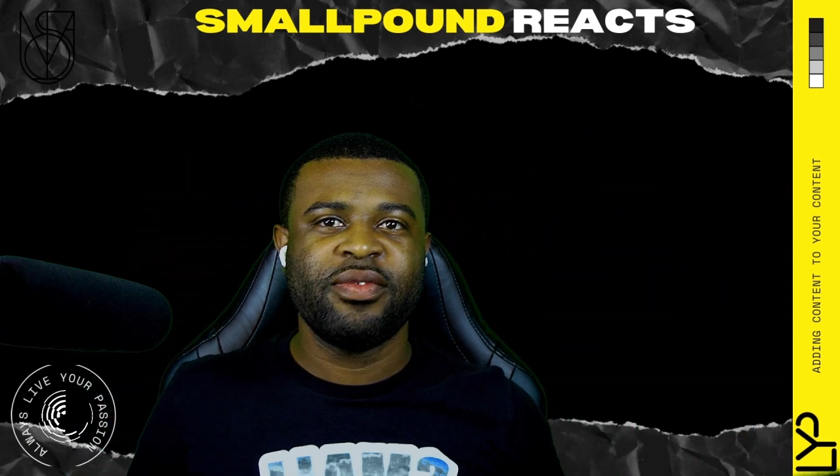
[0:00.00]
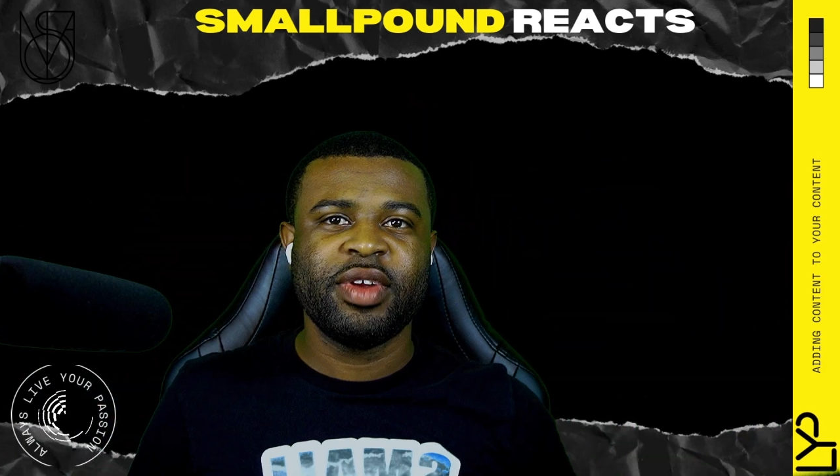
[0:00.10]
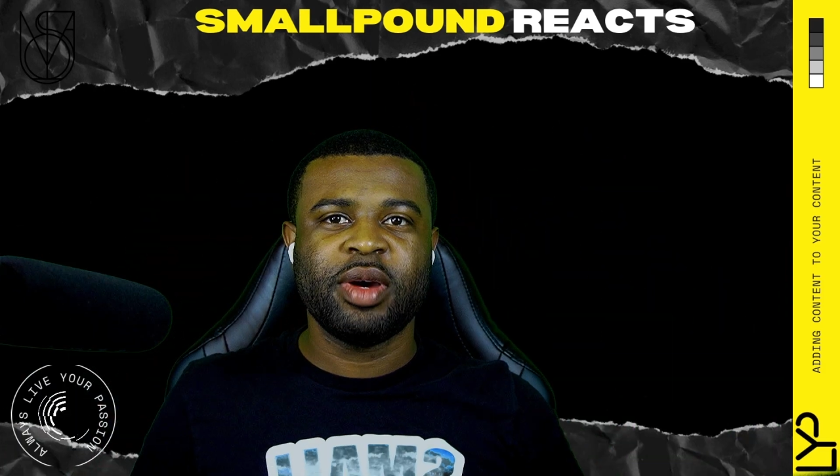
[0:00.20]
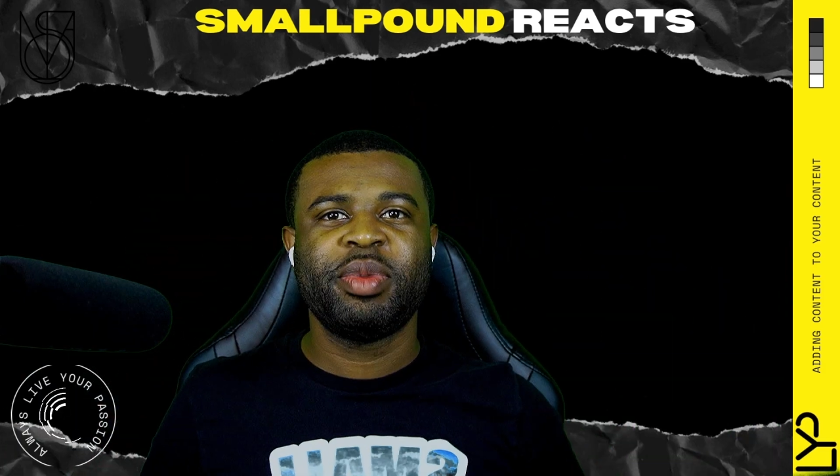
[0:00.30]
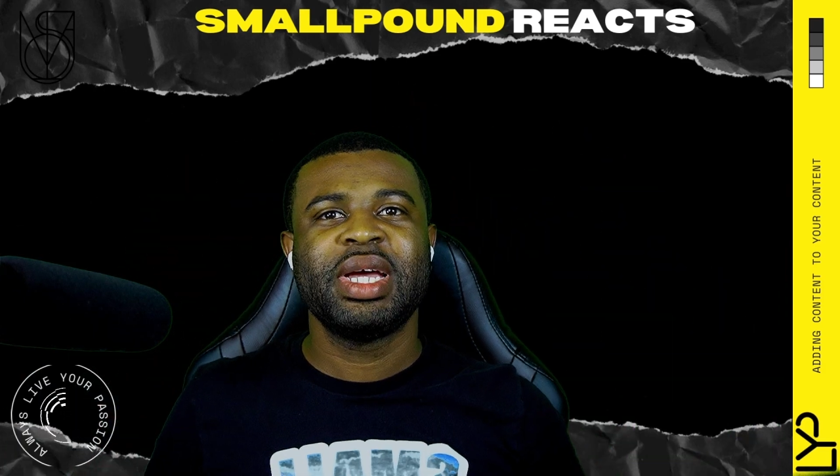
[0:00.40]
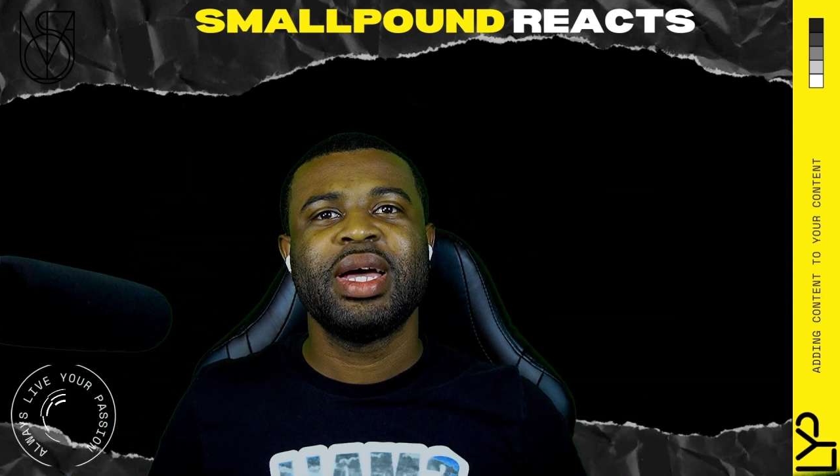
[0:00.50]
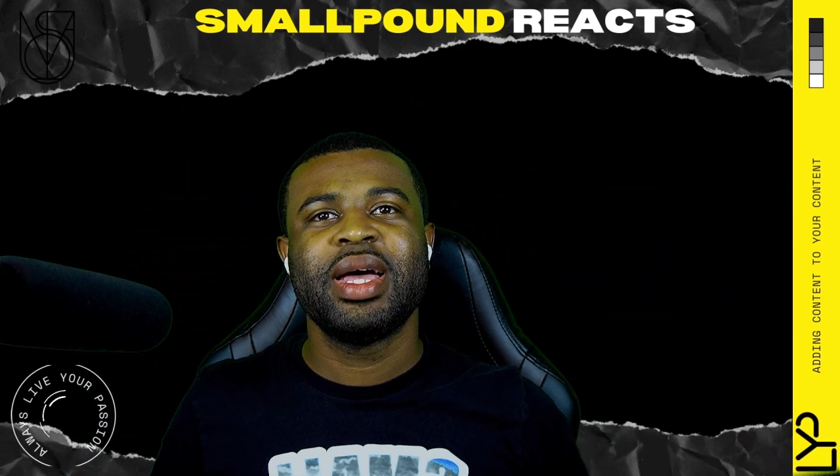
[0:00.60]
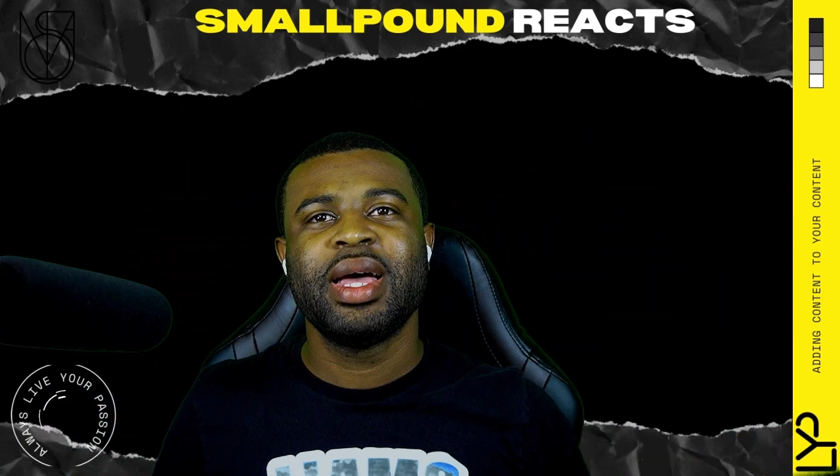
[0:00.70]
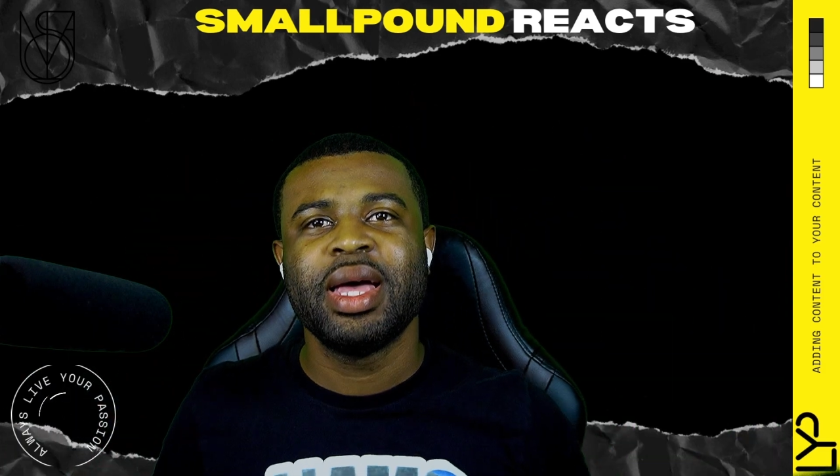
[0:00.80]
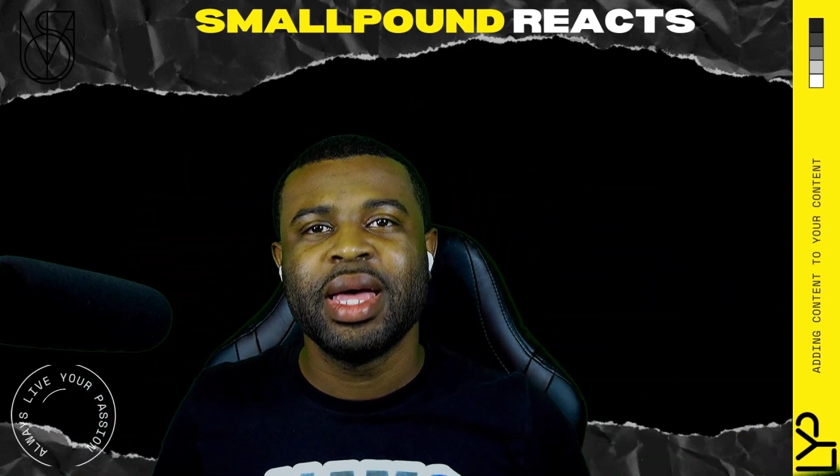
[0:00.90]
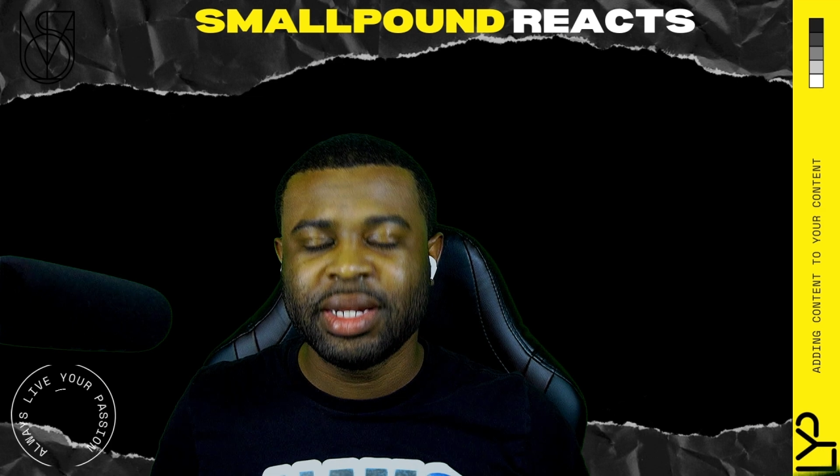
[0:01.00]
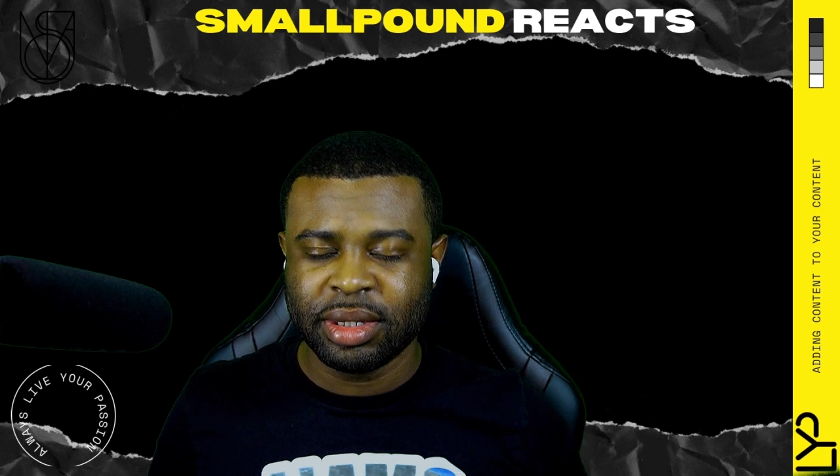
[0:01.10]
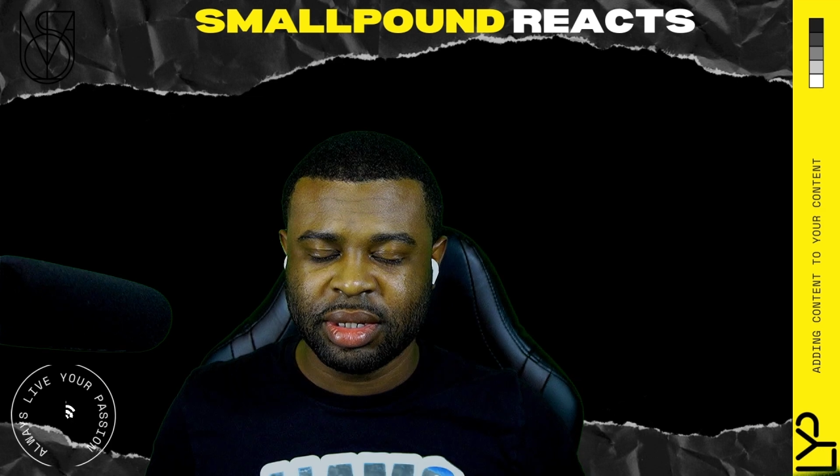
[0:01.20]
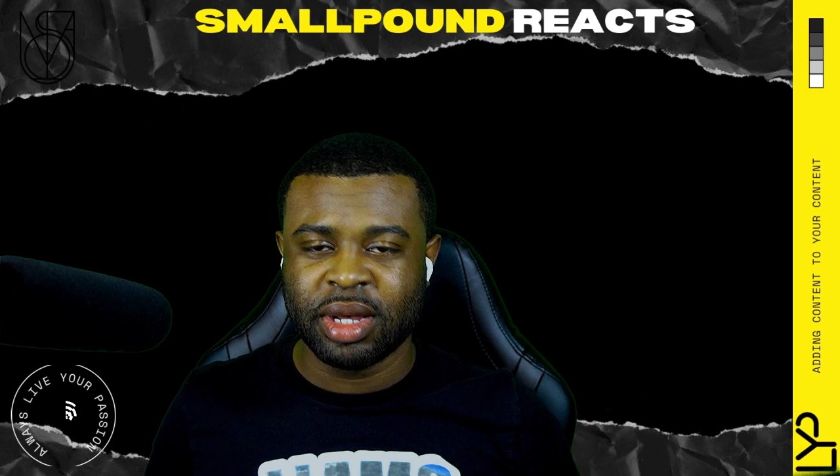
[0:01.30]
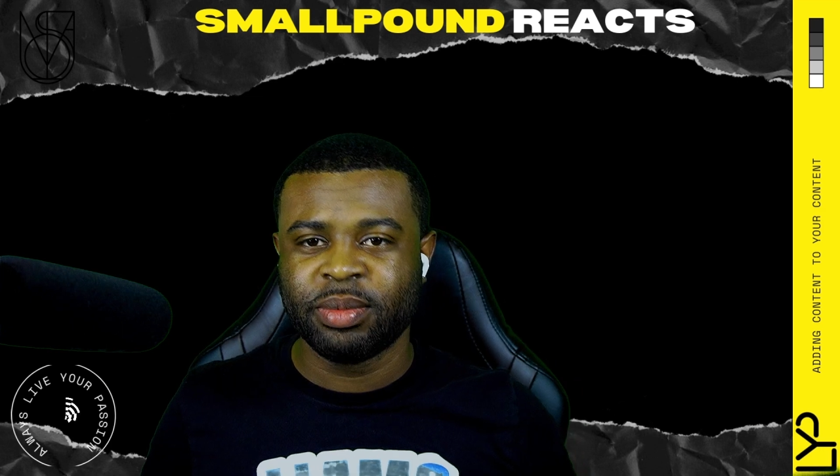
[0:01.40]
video upon your head
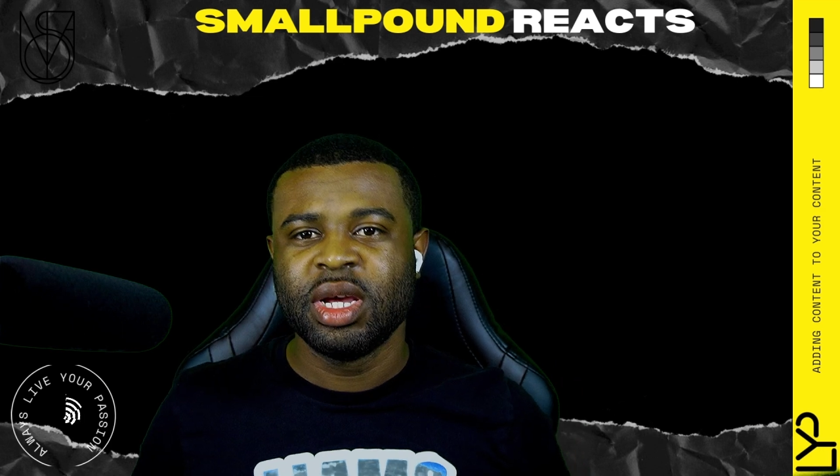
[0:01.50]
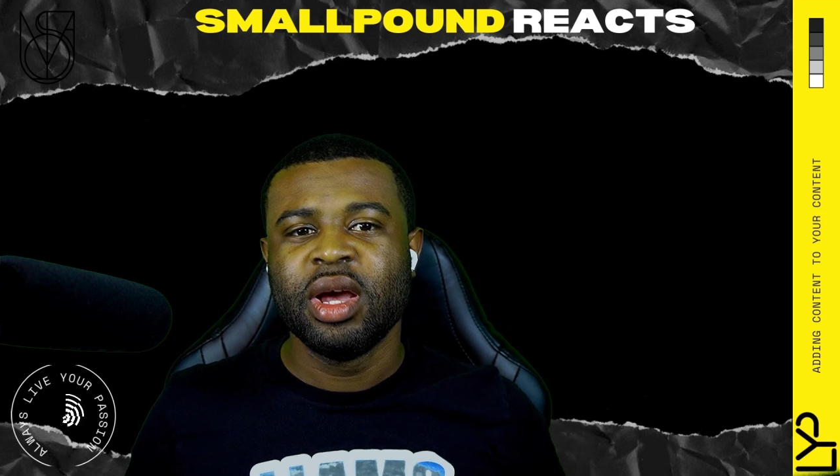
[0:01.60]
up.